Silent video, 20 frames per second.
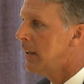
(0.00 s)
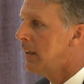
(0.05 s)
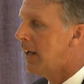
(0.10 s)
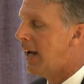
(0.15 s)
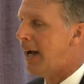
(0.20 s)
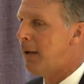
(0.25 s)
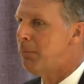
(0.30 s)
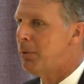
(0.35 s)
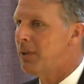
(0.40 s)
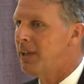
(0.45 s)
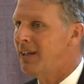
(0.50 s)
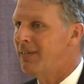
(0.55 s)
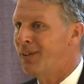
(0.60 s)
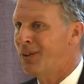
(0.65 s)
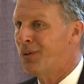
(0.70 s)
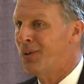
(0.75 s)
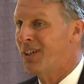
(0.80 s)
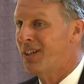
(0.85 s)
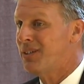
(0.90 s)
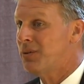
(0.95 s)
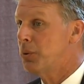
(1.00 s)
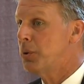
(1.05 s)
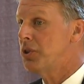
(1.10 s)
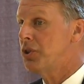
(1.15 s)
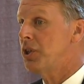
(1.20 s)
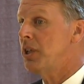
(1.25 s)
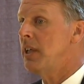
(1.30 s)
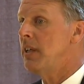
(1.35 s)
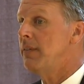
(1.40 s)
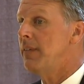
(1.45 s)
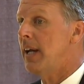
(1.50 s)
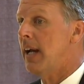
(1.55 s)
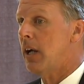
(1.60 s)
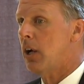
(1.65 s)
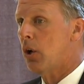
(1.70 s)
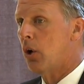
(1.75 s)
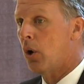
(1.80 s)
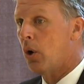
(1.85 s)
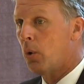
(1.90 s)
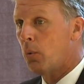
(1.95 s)
I believe in order to achieve that
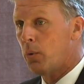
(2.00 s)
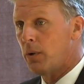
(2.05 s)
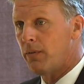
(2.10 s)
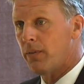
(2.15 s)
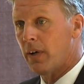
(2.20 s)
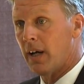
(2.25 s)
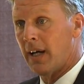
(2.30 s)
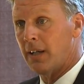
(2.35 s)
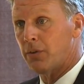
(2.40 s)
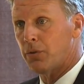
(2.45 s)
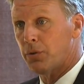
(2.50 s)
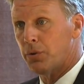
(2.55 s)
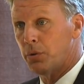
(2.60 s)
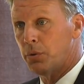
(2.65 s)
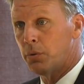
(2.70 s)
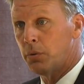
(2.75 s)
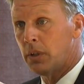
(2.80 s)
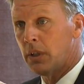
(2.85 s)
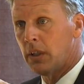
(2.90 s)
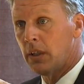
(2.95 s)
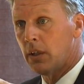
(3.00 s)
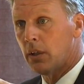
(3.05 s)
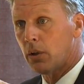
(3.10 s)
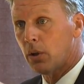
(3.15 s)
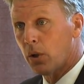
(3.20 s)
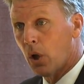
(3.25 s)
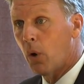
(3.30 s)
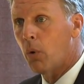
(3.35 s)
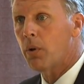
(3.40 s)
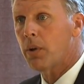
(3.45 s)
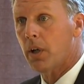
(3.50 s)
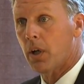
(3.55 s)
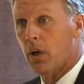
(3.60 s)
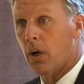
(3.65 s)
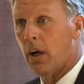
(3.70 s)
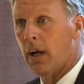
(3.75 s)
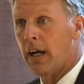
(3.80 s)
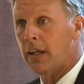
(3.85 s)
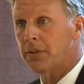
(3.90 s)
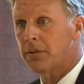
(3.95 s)
goal, we've got to lower the
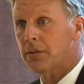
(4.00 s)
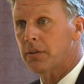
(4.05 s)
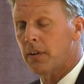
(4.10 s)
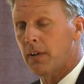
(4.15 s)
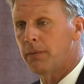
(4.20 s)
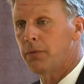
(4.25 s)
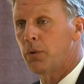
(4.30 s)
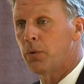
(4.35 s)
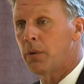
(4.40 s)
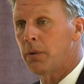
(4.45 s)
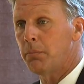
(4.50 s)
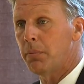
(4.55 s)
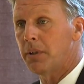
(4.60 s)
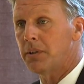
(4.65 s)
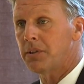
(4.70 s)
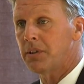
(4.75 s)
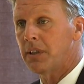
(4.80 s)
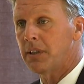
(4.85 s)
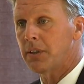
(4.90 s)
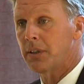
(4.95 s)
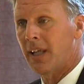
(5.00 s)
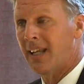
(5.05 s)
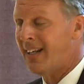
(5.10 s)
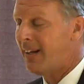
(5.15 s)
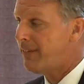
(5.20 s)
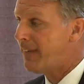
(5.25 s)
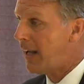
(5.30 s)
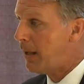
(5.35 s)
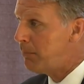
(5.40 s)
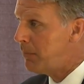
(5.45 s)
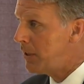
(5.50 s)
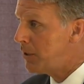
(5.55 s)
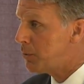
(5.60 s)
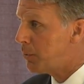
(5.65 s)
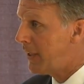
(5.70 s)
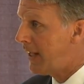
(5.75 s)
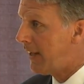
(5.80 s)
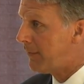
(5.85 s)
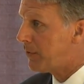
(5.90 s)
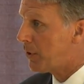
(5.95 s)
cost of doing business, and if that means
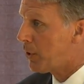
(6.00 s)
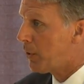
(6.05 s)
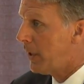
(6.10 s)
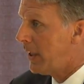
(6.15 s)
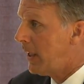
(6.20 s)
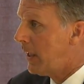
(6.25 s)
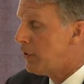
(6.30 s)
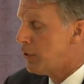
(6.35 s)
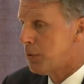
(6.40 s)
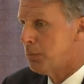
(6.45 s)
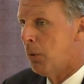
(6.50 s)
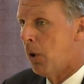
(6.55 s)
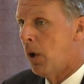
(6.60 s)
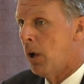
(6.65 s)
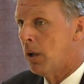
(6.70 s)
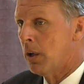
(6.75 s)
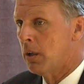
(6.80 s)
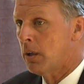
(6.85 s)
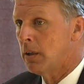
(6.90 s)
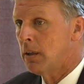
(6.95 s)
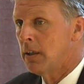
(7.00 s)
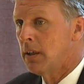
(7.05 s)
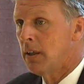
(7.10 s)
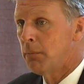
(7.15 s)
we have to create a smaller,